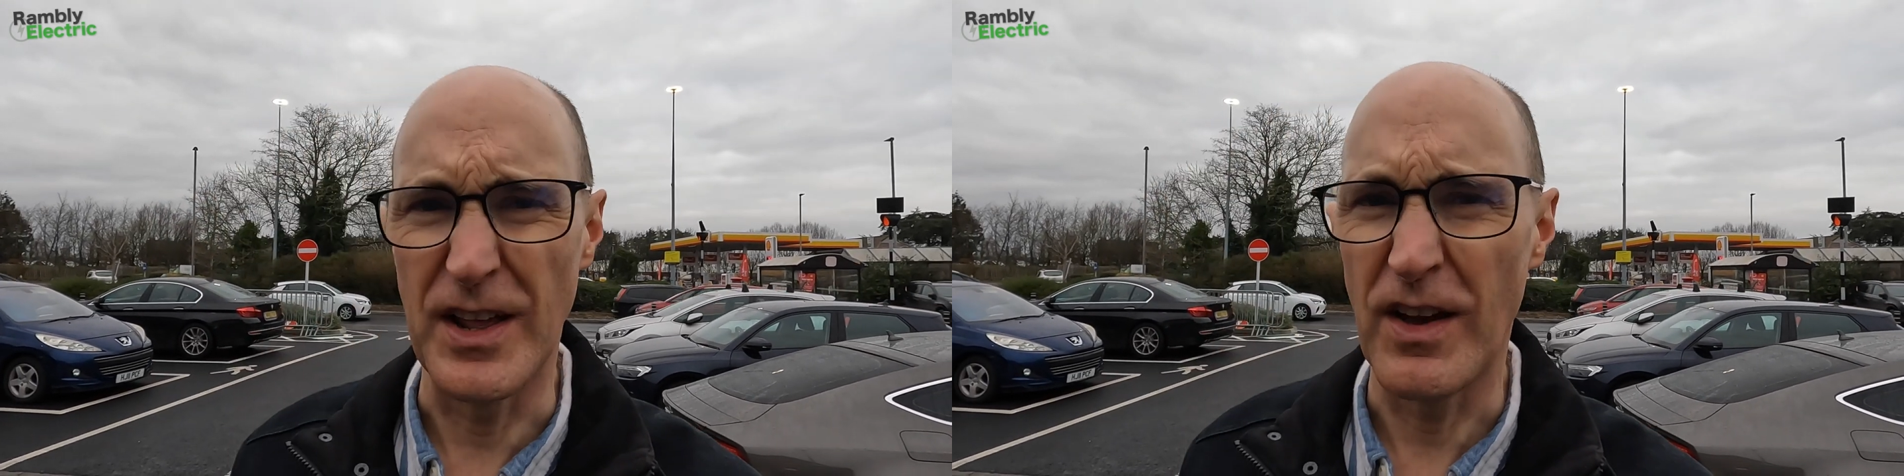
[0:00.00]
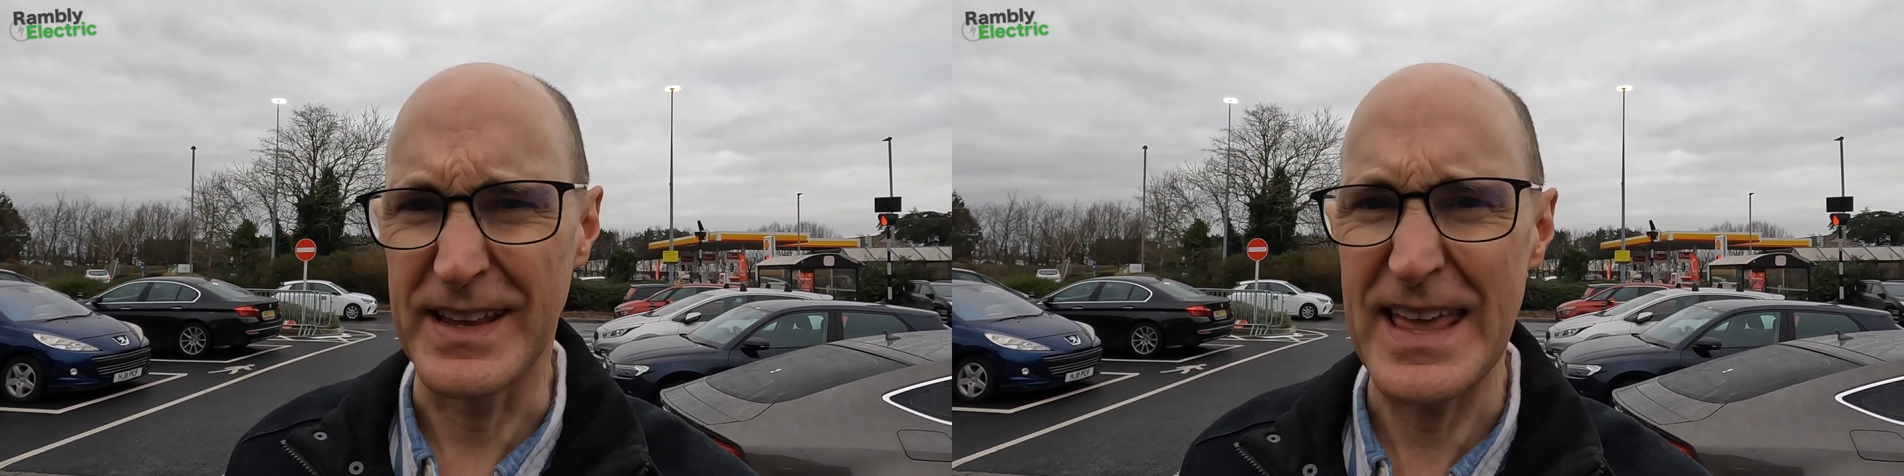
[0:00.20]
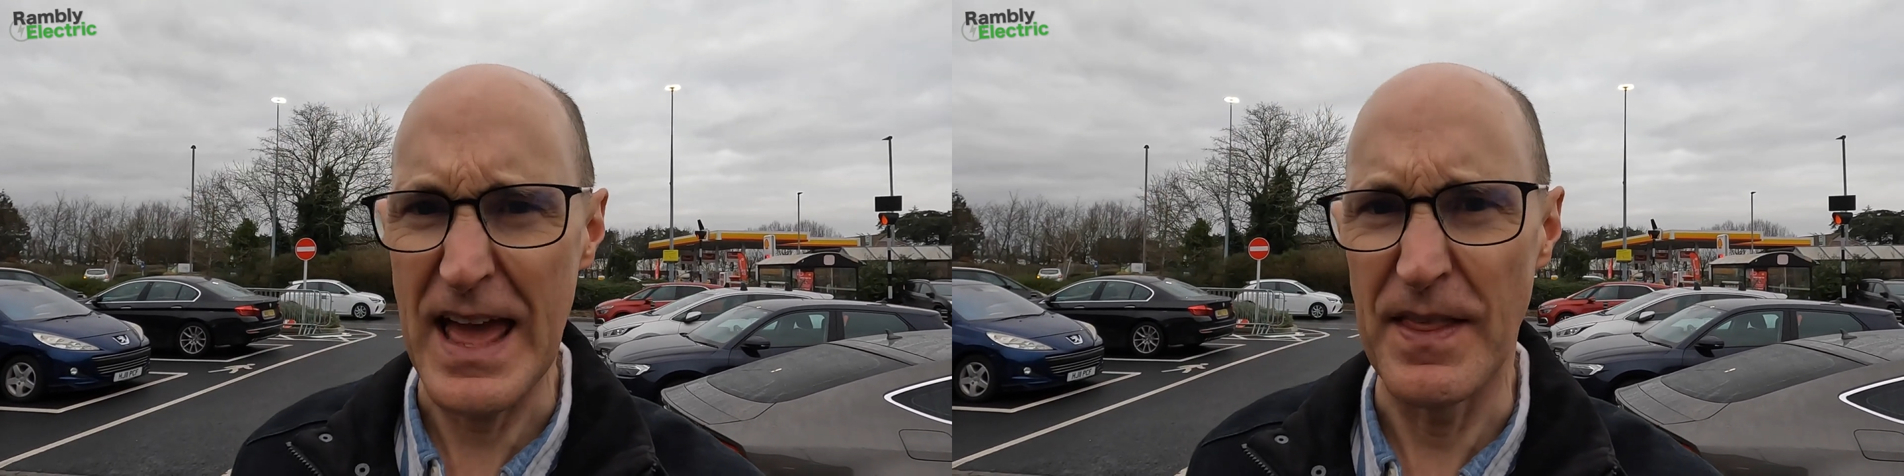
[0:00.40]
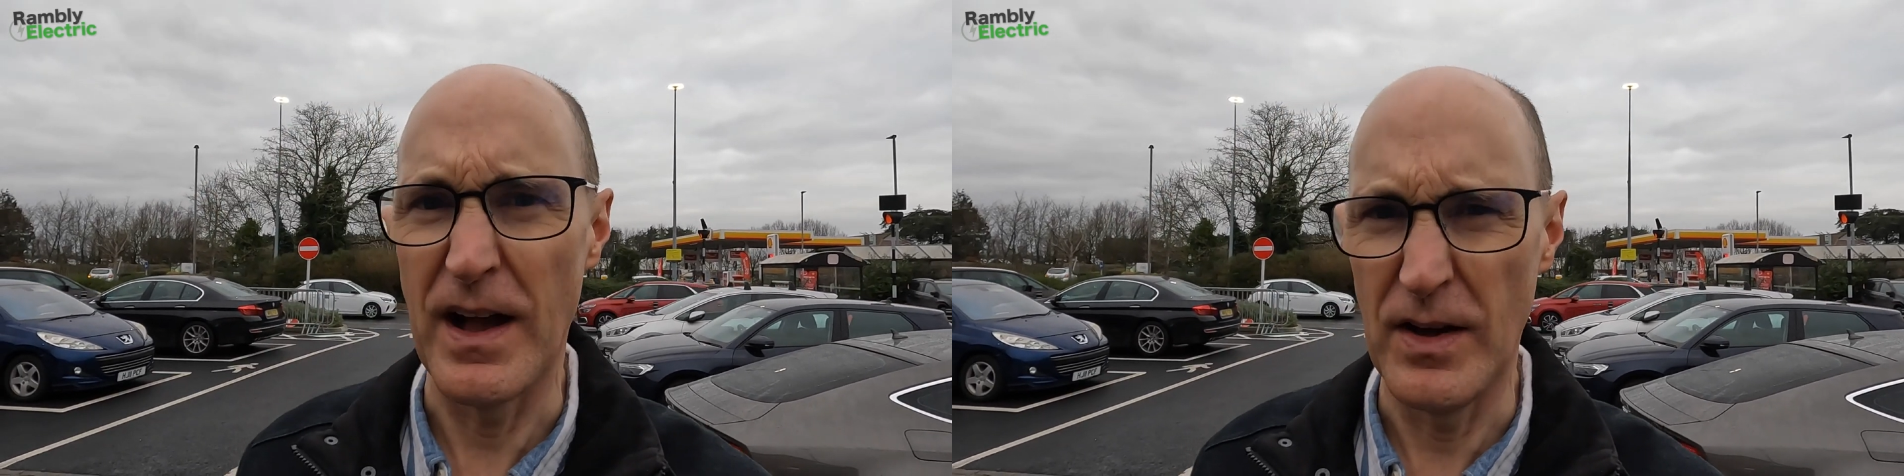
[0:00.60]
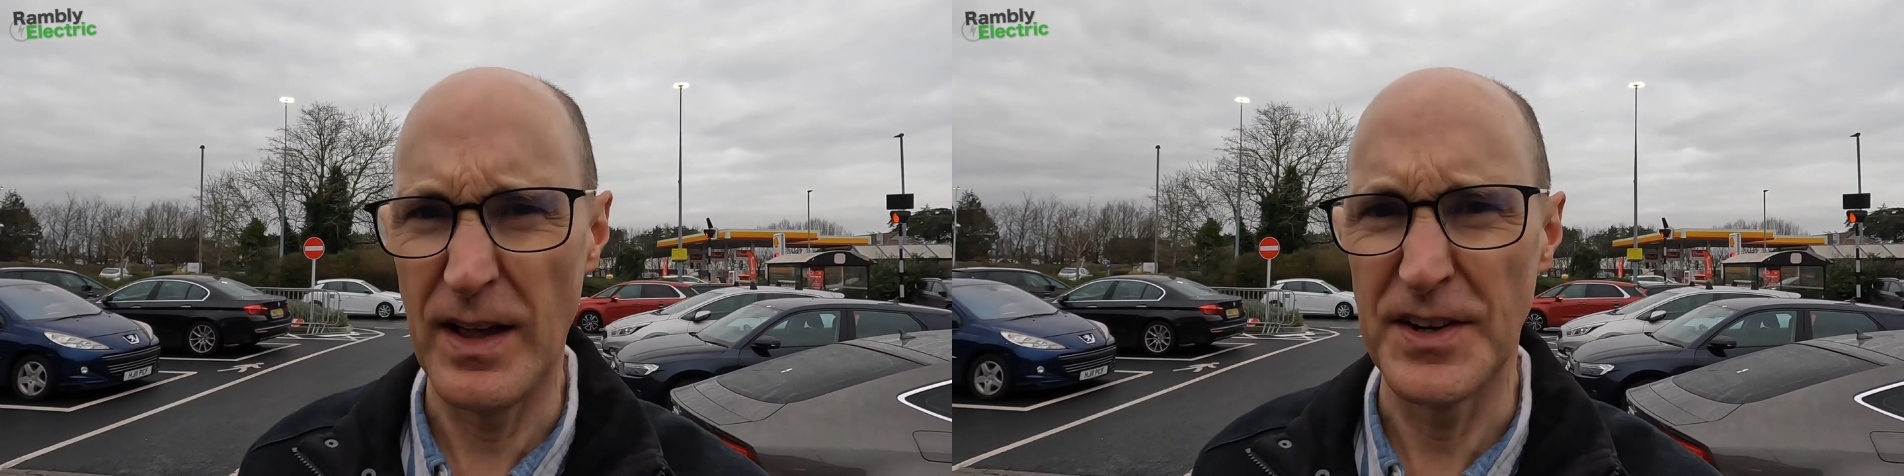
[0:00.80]
and I get
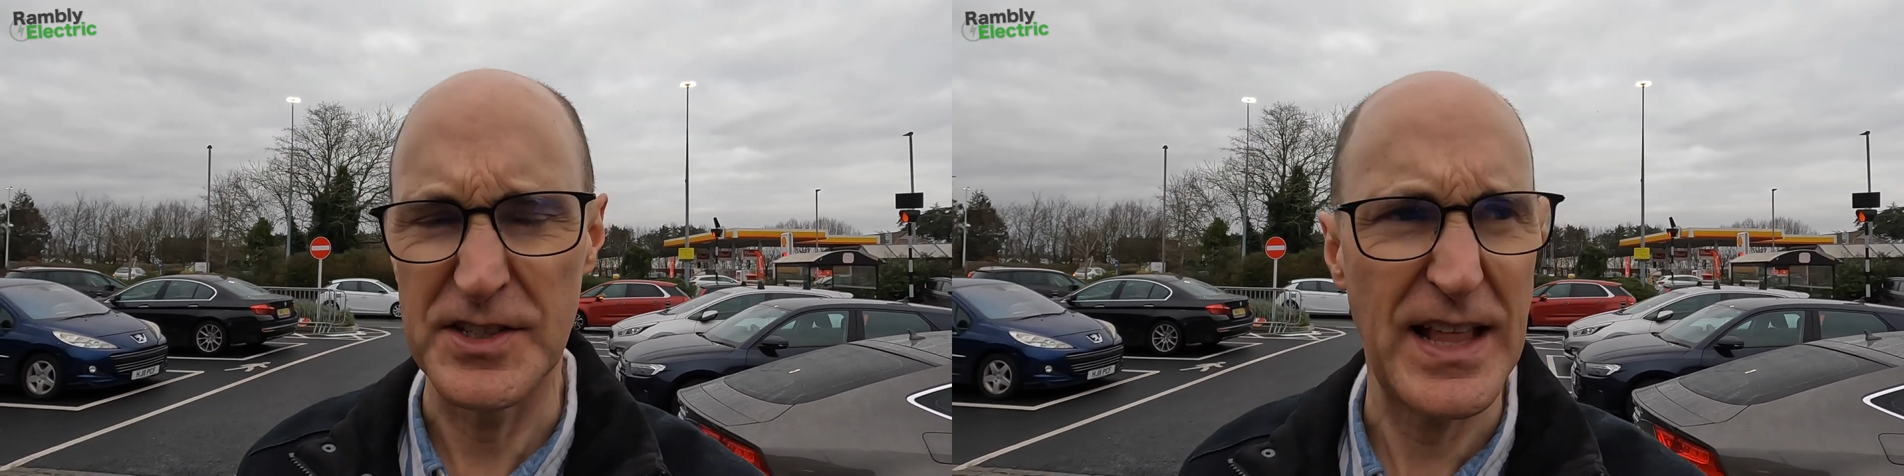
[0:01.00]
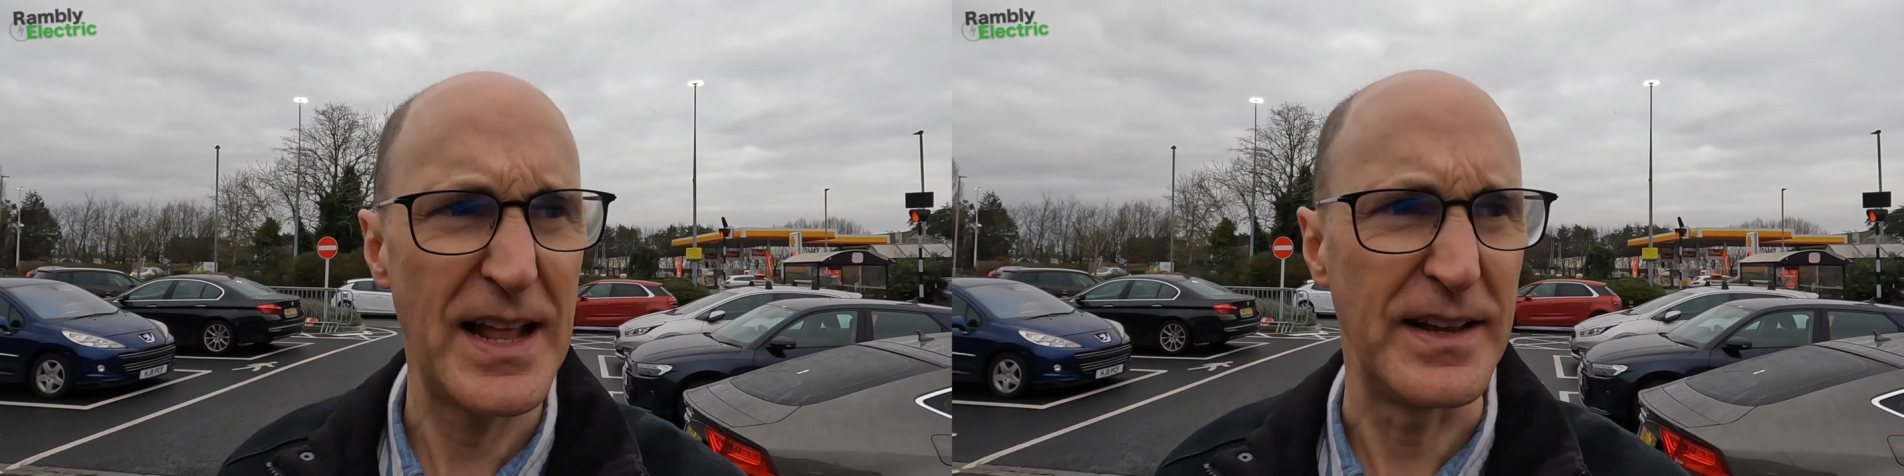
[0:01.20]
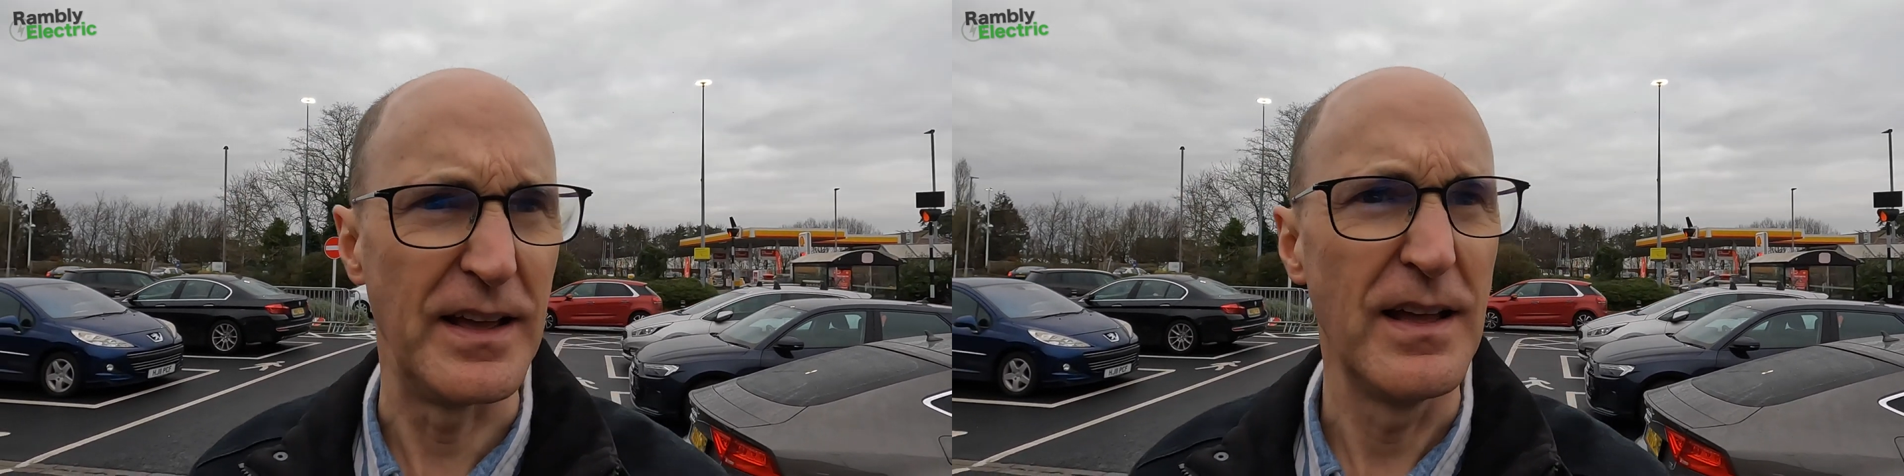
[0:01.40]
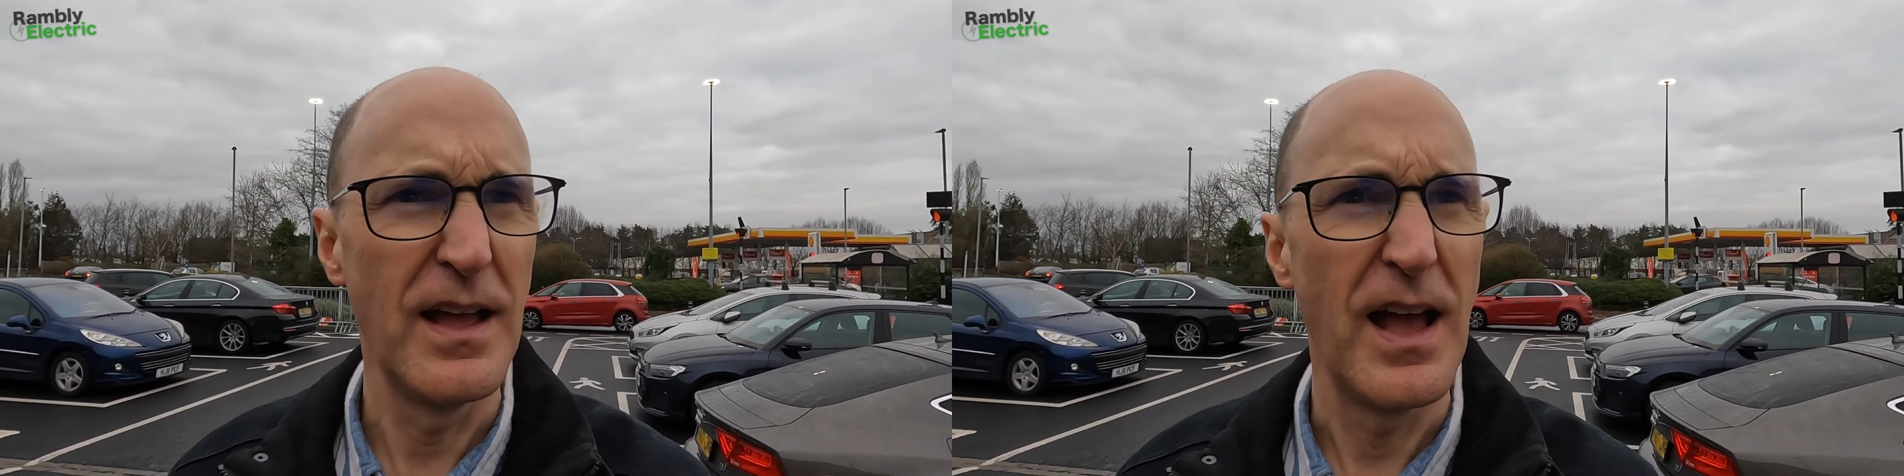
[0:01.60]
that, I understand it.